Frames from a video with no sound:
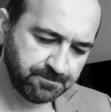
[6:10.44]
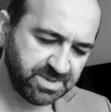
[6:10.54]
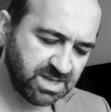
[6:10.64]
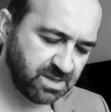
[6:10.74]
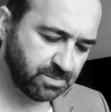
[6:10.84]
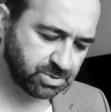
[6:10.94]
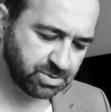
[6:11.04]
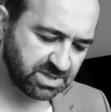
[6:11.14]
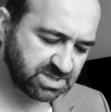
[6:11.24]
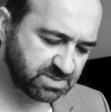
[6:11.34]
be able
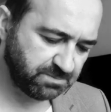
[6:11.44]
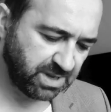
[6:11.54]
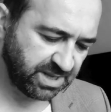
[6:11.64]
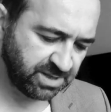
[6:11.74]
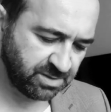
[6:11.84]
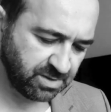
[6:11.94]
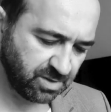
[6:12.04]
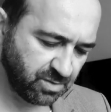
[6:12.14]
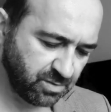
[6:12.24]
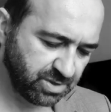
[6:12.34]
to explain the
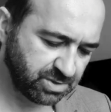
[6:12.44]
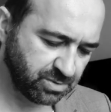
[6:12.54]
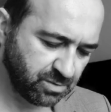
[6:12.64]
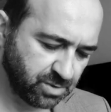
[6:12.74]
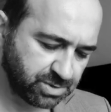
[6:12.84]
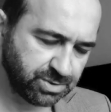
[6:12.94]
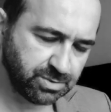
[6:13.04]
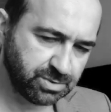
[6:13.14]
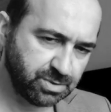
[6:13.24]
cogito, or to